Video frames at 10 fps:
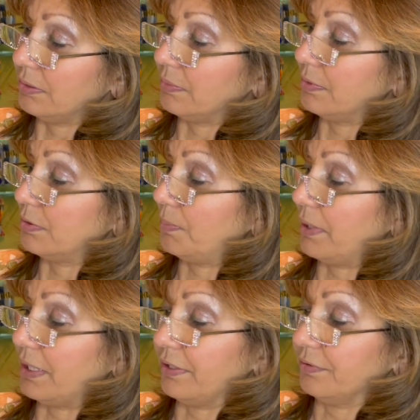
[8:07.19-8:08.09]
there's
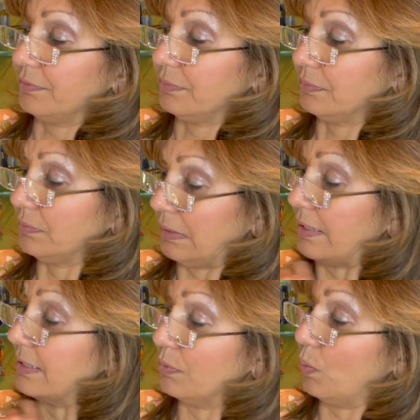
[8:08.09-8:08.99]
plenty of, I
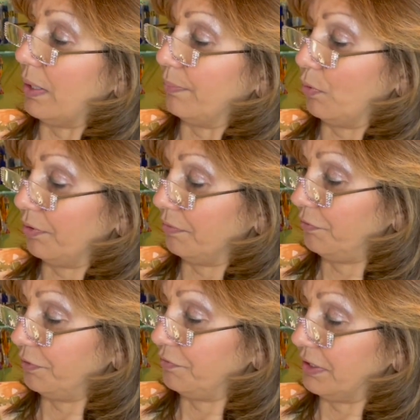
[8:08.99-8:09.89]
did way more than
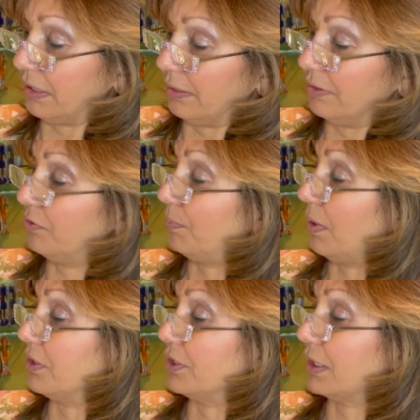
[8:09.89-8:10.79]
50 on this
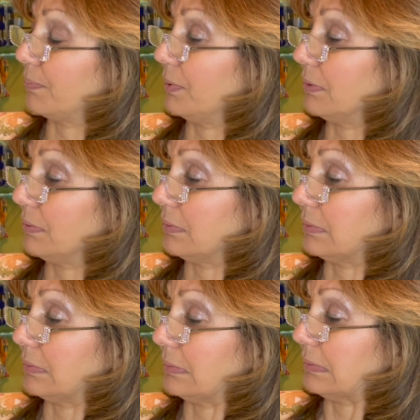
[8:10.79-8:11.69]
project, but
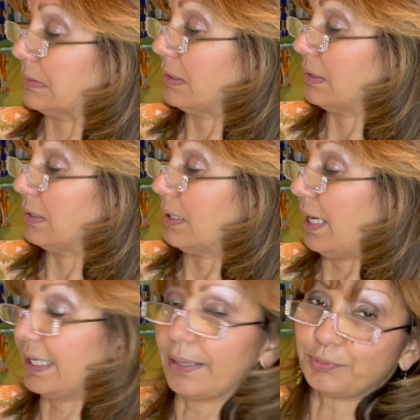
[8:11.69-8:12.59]
I
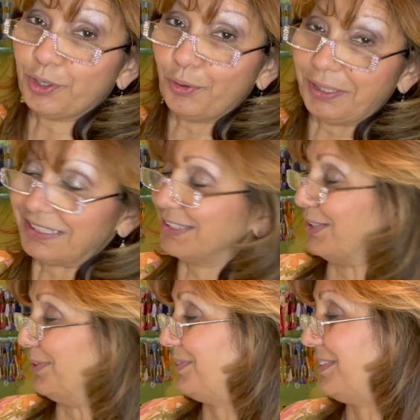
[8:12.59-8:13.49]
kept going,
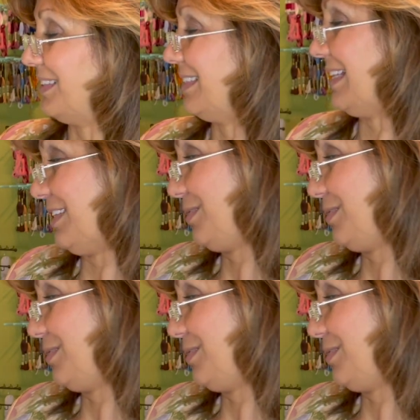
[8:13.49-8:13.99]
so that